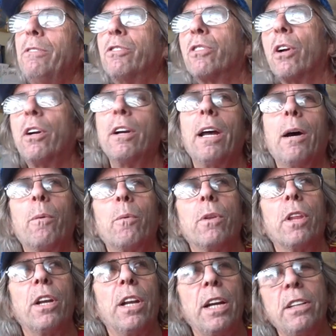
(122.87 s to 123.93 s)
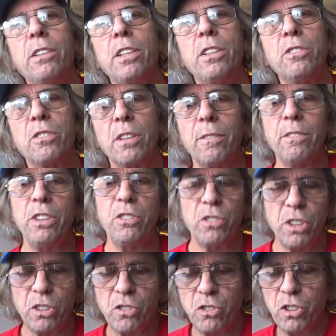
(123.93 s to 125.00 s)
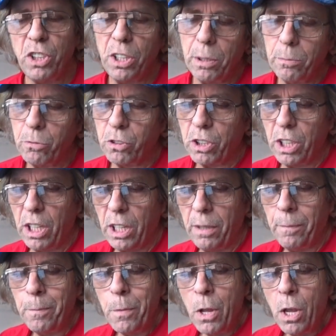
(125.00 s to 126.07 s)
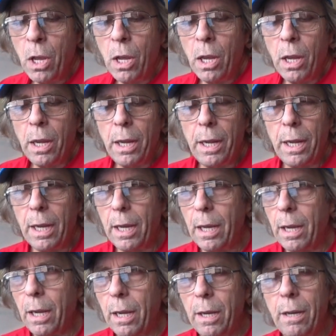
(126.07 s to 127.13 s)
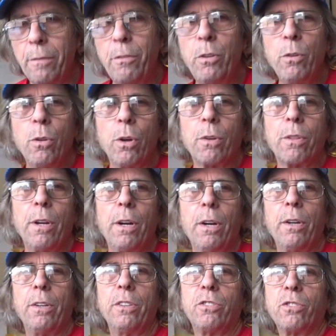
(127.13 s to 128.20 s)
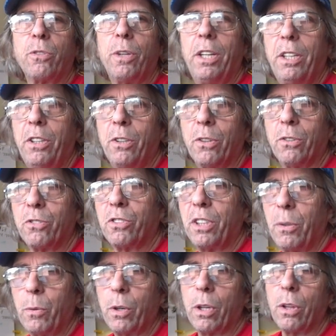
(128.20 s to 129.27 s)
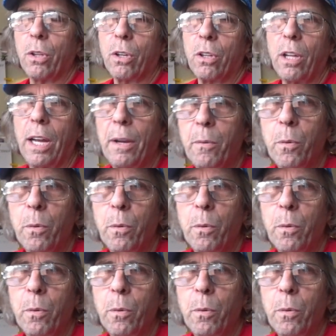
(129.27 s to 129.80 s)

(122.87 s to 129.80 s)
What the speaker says: started out with a 1976 GMC. And if you look there on the screen, you'll see what it looked like